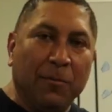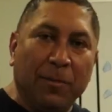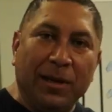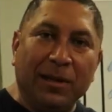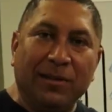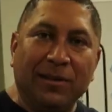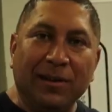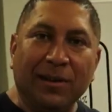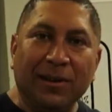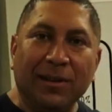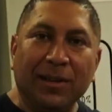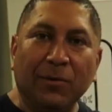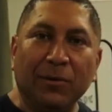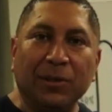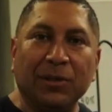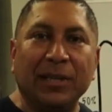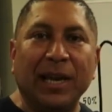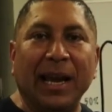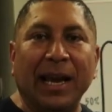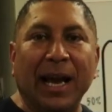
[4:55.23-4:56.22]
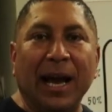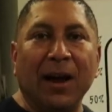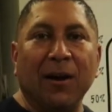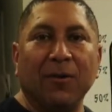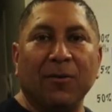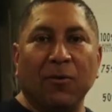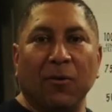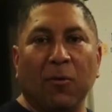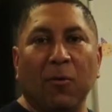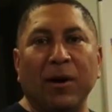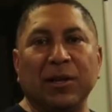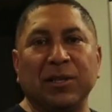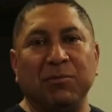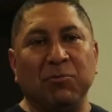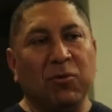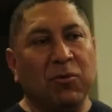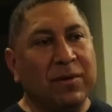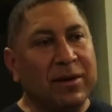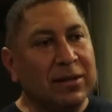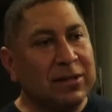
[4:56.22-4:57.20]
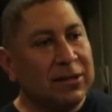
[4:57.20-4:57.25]
or pizza. They would just hang out or watch
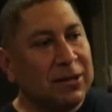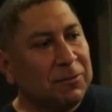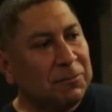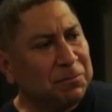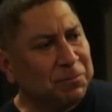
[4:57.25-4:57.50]
movies.